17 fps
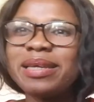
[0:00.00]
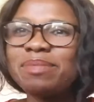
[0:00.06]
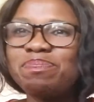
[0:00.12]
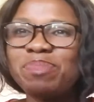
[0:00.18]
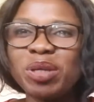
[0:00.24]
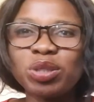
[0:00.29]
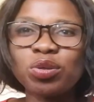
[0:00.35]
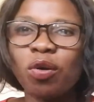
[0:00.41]

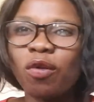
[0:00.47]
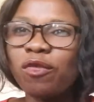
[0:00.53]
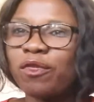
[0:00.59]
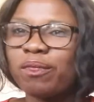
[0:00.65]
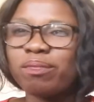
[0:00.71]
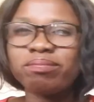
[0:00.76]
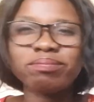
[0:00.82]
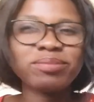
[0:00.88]
bit
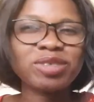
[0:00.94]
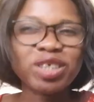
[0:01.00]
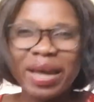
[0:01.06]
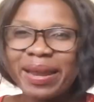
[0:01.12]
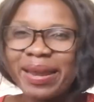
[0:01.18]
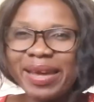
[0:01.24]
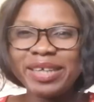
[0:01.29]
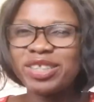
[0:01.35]
of
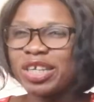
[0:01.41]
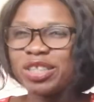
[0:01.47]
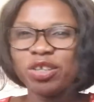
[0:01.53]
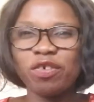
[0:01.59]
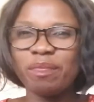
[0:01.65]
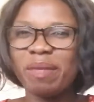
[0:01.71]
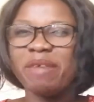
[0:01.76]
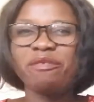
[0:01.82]
challenge
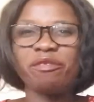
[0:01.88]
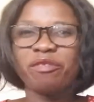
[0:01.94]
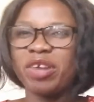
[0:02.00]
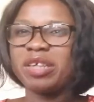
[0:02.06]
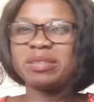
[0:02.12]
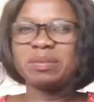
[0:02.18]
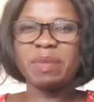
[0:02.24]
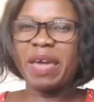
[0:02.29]
any of my
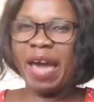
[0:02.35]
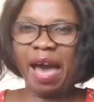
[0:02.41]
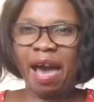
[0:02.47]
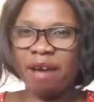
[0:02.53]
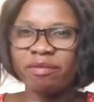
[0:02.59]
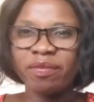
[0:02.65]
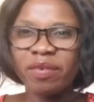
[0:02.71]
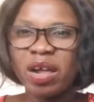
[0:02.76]
friends may
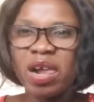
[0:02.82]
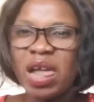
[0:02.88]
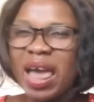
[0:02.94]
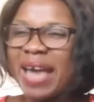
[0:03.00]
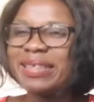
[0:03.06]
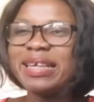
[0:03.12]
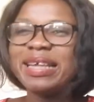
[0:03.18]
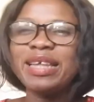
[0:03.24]
have.
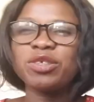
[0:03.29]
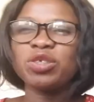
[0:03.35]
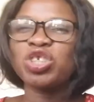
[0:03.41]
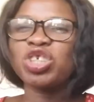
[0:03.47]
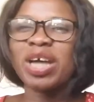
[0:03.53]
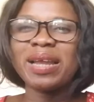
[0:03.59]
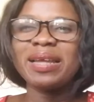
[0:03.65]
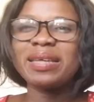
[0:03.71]
Any
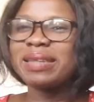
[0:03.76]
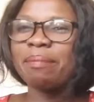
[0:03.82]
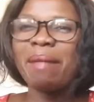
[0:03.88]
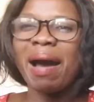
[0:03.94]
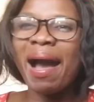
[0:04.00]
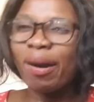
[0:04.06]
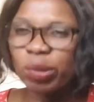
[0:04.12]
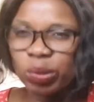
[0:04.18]
little challenge,
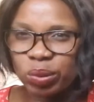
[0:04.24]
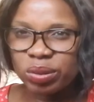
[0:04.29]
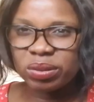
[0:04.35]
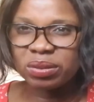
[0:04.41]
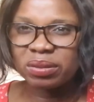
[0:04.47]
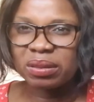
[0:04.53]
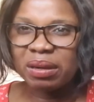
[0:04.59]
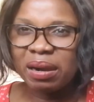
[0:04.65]
I'm out.
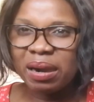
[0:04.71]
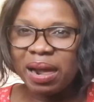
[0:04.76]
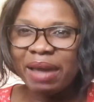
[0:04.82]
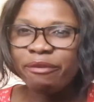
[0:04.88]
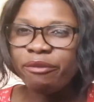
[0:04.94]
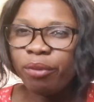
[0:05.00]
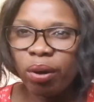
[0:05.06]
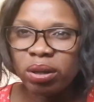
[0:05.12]

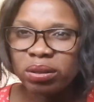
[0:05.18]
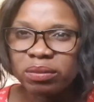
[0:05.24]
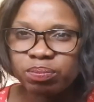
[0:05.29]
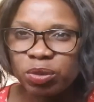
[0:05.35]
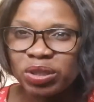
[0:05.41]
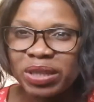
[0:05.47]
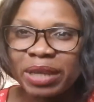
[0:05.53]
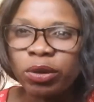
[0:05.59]
I run
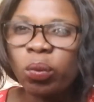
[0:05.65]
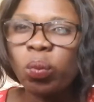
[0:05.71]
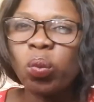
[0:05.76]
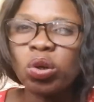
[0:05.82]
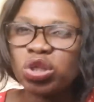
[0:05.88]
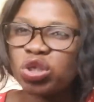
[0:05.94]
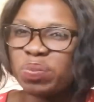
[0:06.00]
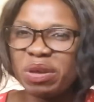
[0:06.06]
because I don't
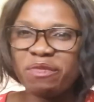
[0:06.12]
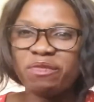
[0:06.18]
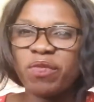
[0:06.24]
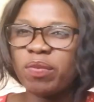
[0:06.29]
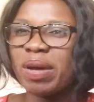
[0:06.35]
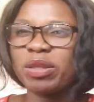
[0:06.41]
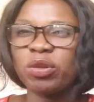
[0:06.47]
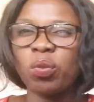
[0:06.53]
want to be
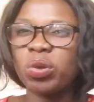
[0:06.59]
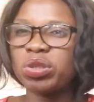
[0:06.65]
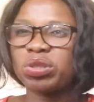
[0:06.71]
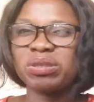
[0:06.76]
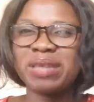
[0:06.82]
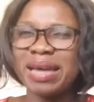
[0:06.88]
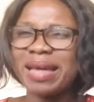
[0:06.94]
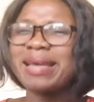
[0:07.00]
involved. I don't want
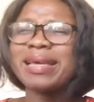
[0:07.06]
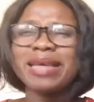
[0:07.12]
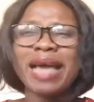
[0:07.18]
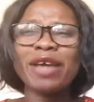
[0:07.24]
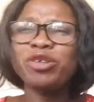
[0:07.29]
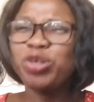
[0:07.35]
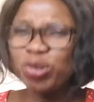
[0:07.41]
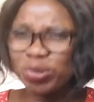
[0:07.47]
to get.
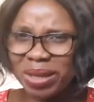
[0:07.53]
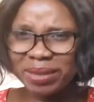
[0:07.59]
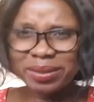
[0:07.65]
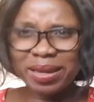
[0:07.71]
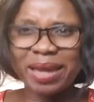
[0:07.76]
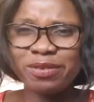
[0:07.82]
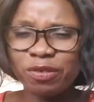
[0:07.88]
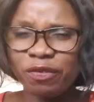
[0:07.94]
Are you
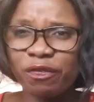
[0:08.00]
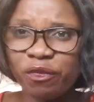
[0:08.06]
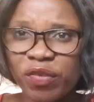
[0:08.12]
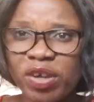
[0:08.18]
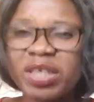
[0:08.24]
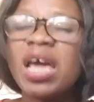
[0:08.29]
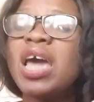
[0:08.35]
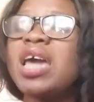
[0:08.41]
that kind of
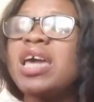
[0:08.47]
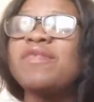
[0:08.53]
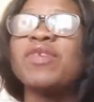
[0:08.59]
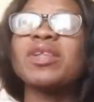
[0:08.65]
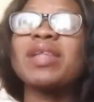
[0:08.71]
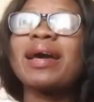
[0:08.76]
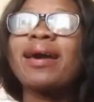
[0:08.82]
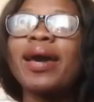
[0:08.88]
friend? If
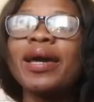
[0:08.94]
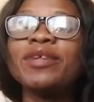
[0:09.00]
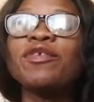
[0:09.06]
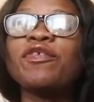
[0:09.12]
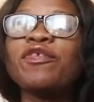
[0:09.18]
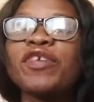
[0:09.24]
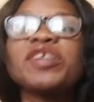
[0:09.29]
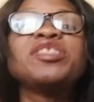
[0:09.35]
you're that kind
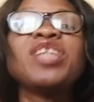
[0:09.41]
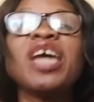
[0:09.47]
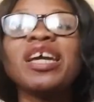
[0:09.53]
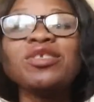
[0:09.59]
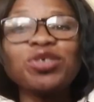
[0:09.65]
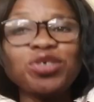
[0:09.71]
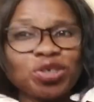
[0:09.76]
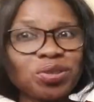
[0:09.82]
of friend,
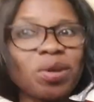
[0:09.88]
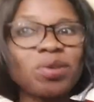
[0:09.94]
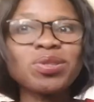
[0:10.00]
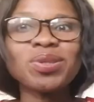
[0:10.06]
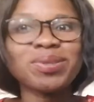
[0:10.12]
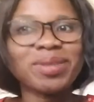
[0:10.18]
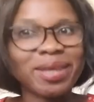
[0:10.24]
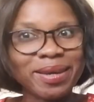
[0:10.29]
then you should
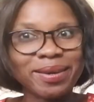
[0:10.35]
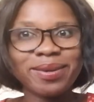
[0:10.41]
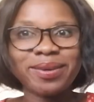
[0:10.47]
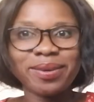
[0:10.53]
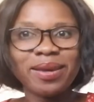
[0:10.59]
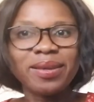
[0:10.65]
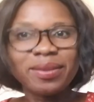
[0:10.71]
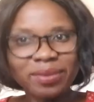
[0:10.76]
also think,